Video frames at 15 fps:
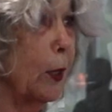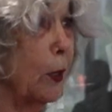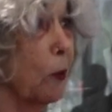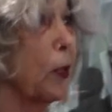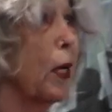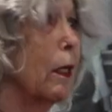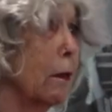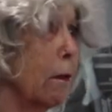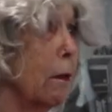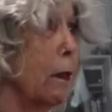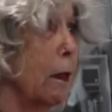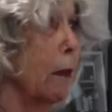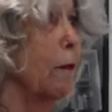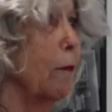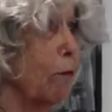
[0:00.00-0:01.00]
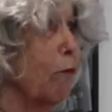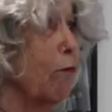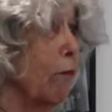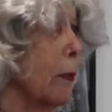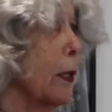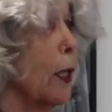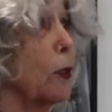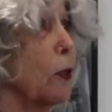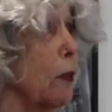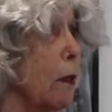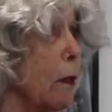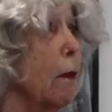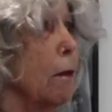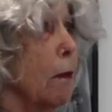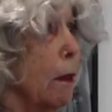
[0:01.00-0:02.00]
you know, colored
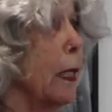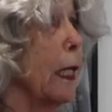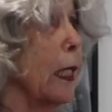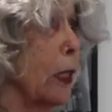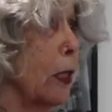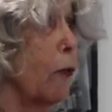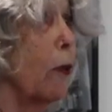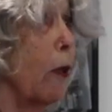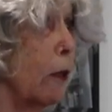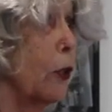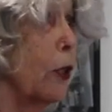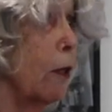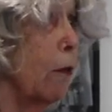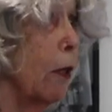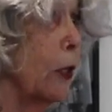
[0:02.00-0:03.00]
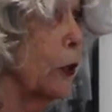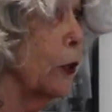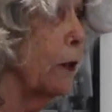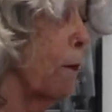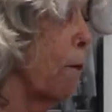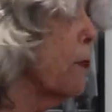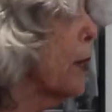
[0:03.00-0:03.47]
things for our generation.